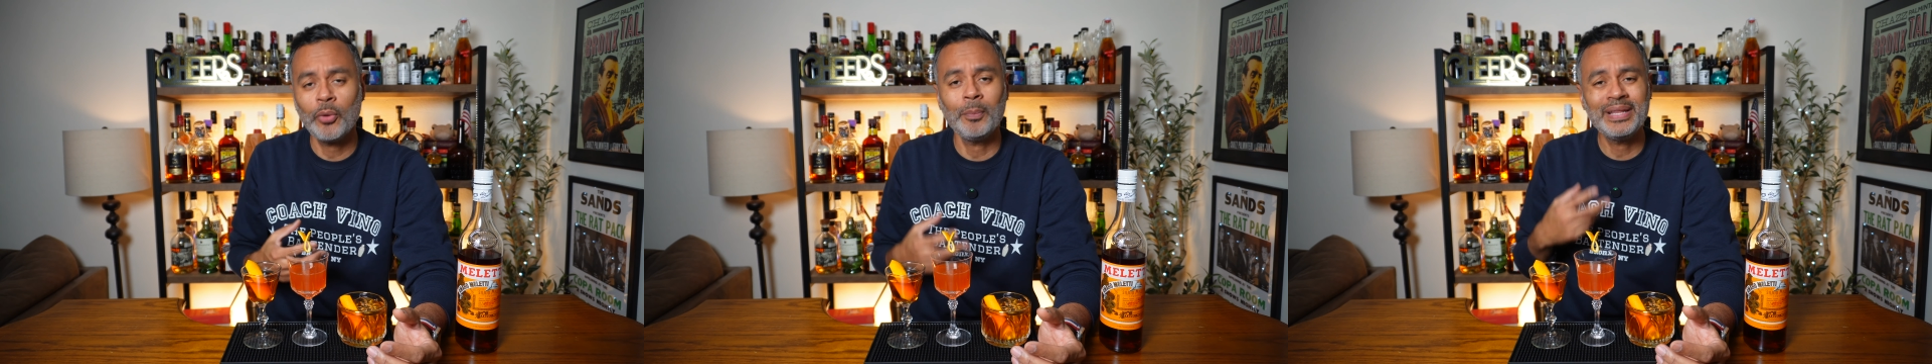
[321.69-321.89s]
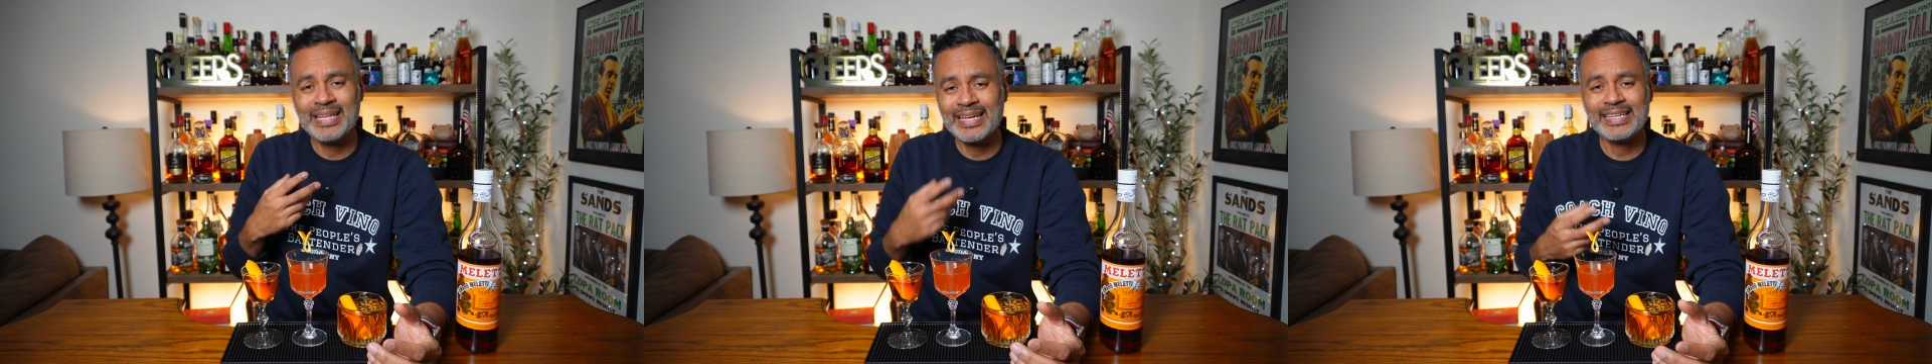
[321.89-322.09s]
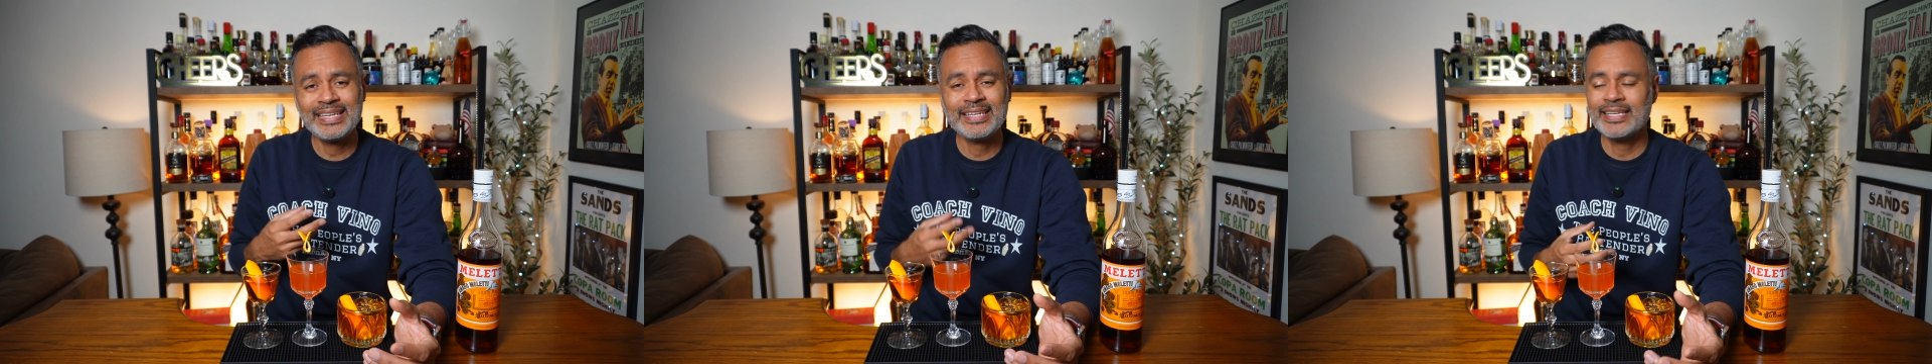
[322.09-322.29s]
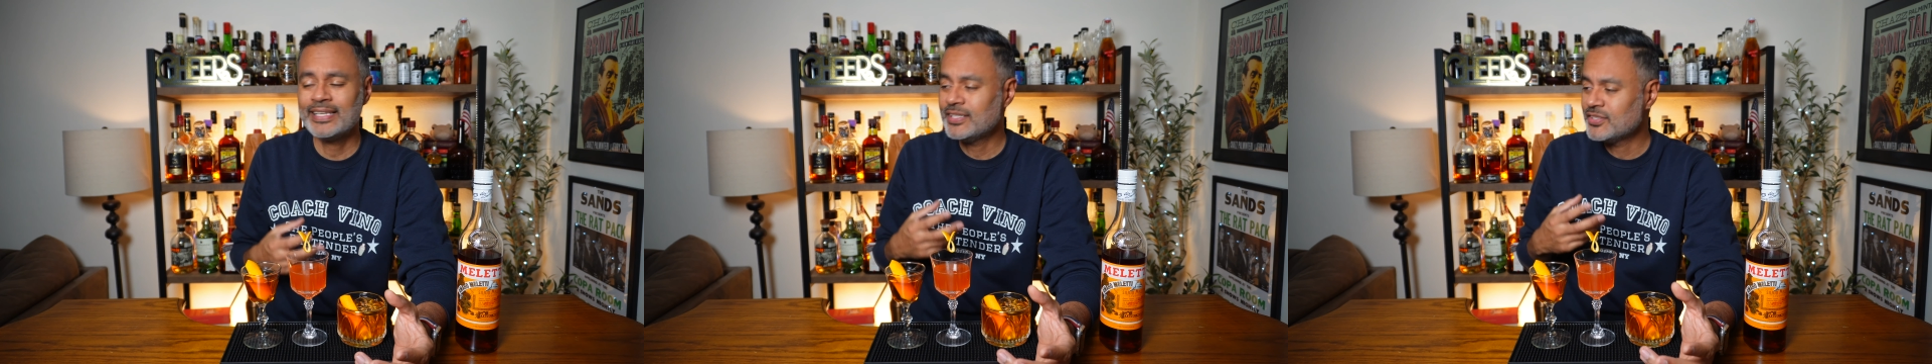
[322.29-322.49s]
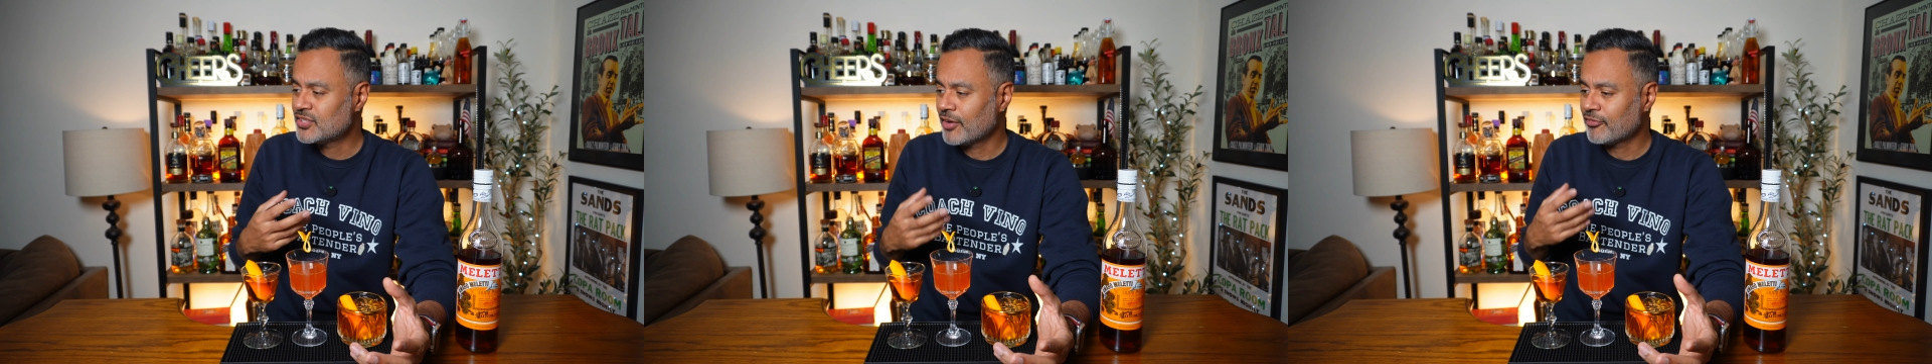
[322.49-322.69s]
Meletti
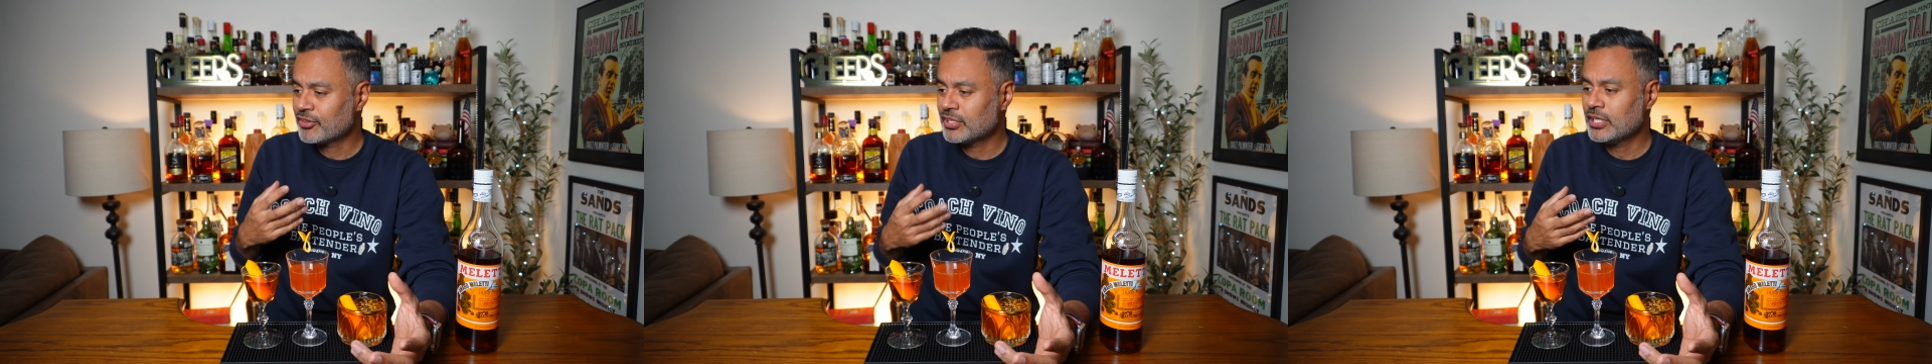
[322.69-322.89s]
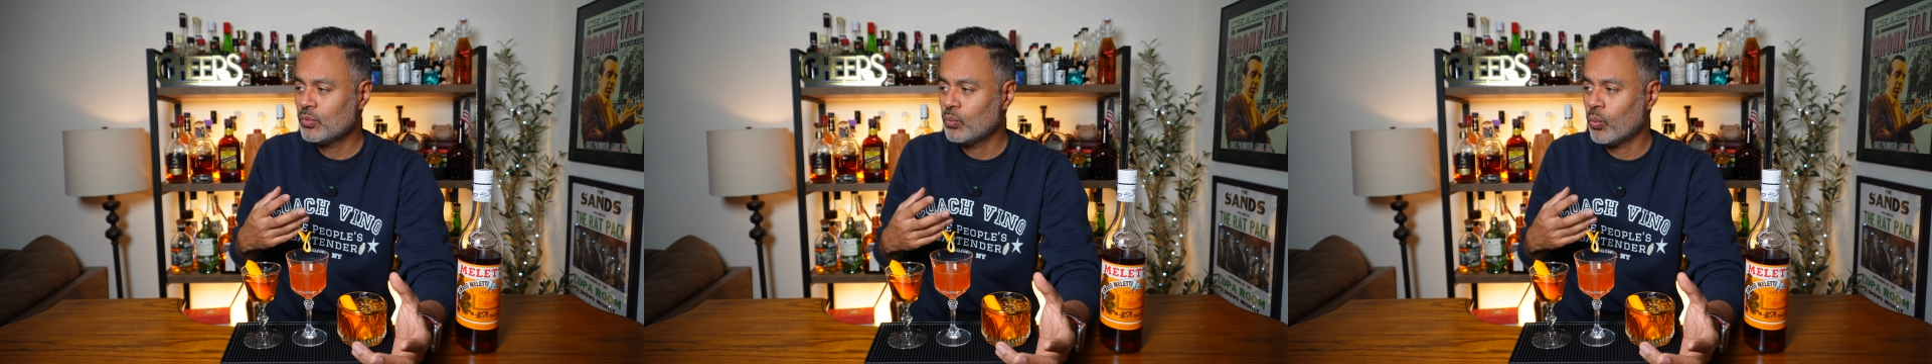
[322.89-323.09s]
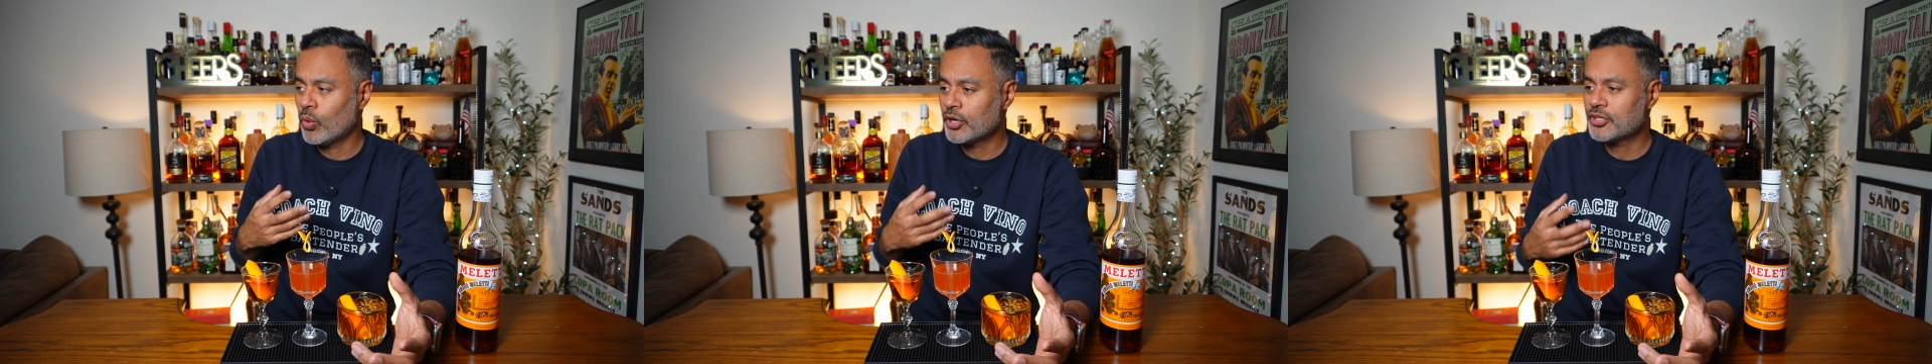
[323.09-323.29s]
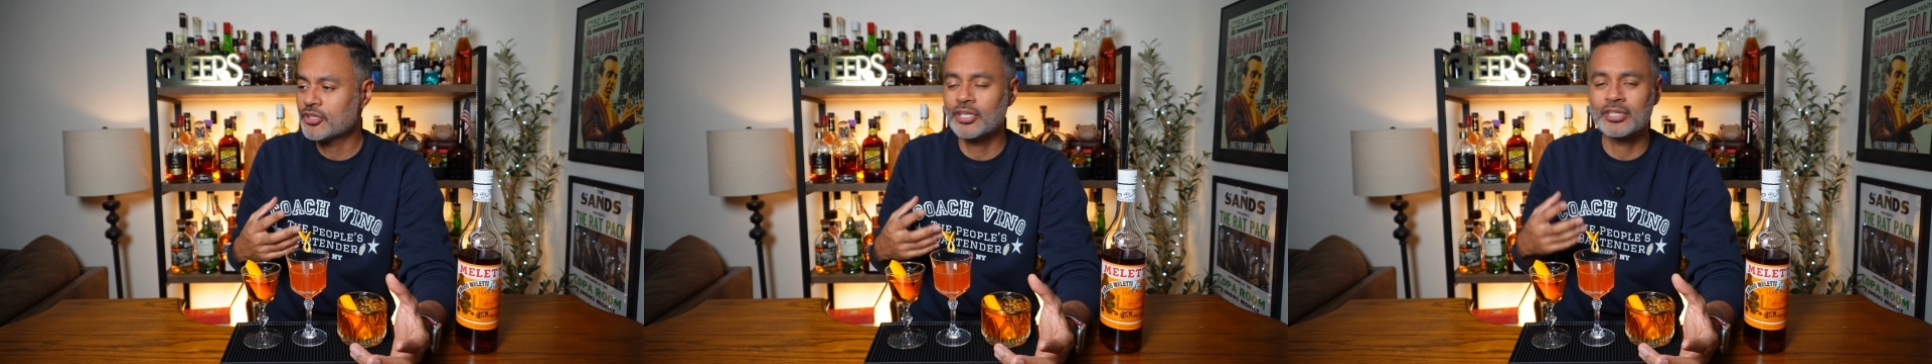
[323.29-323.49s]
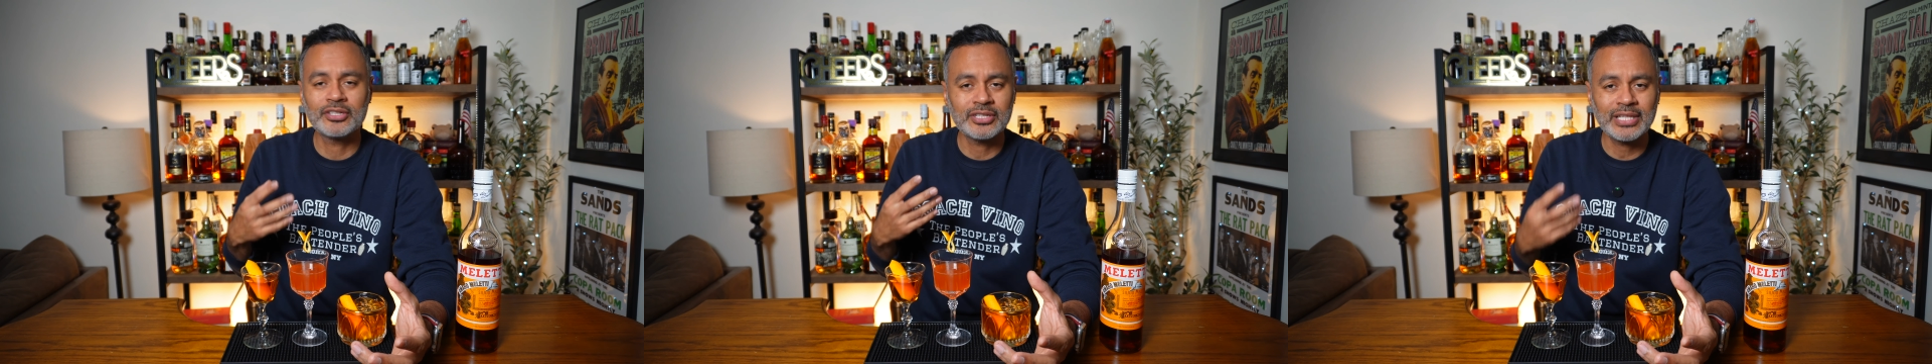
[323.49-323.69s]
is definitely one of
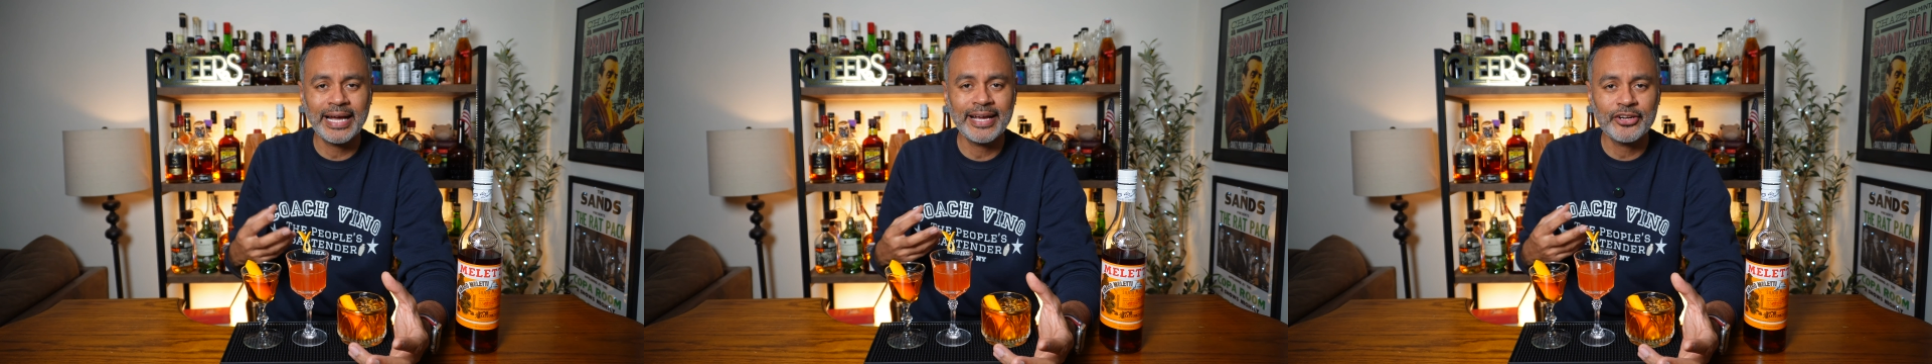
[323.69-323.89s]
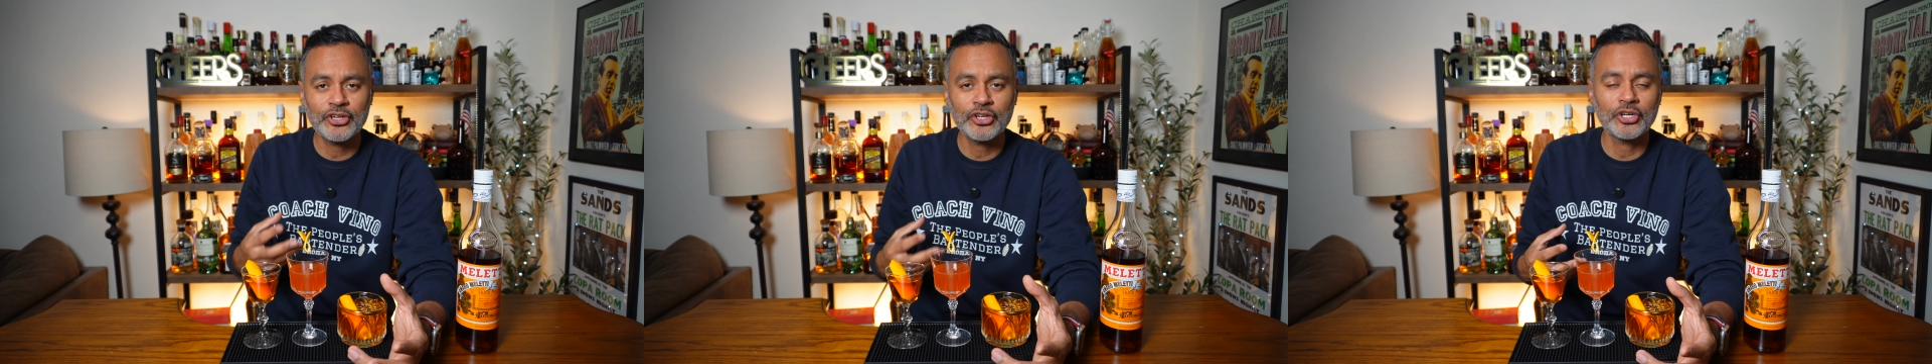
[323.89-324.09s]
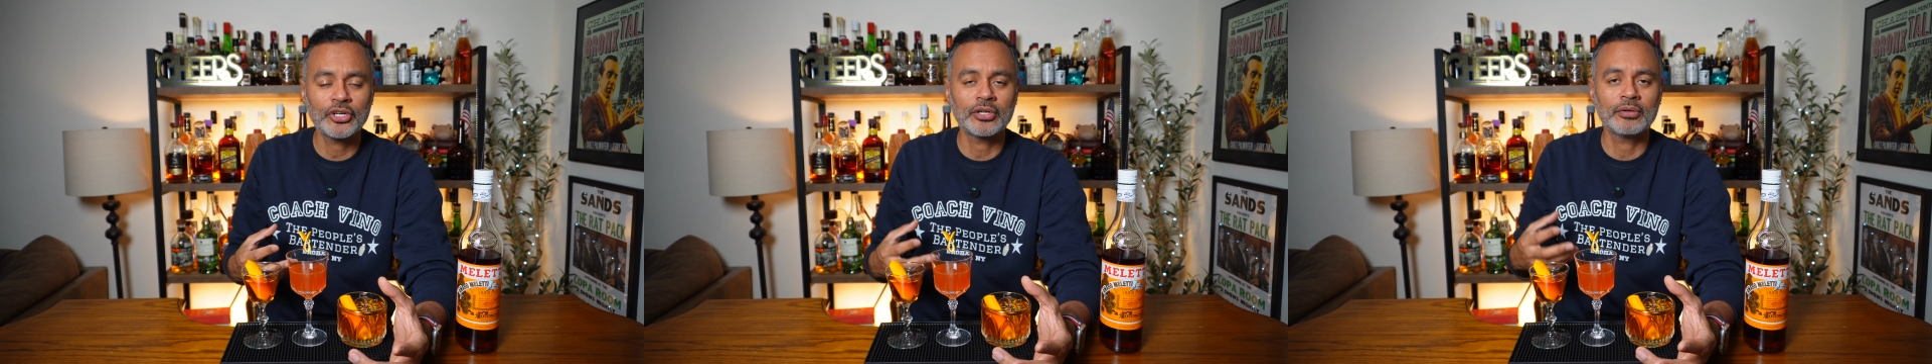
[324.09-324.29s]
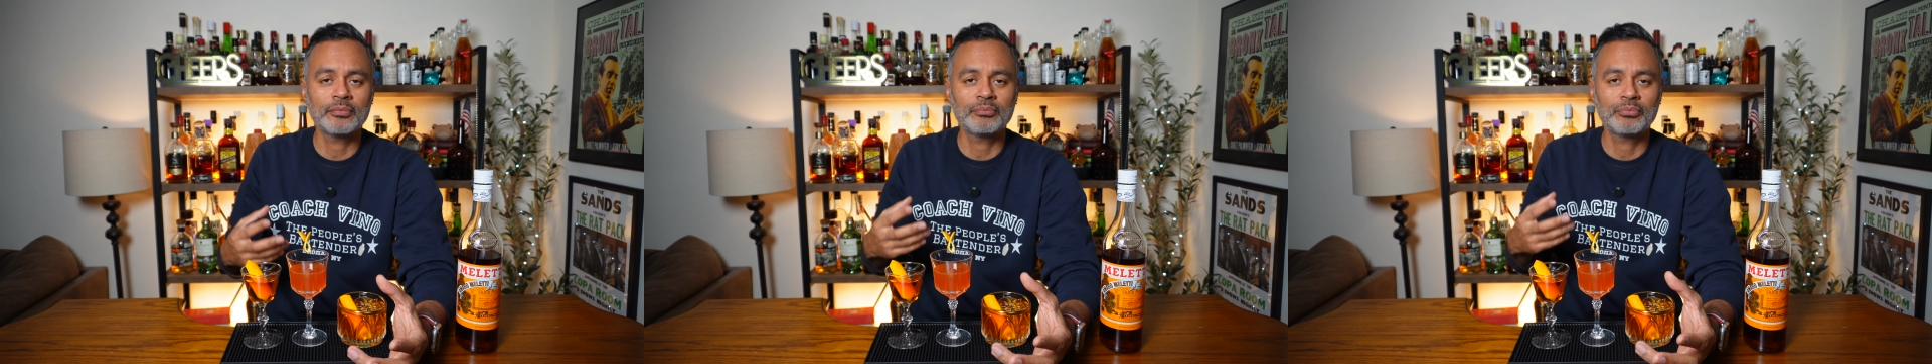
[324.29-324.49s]
the lighter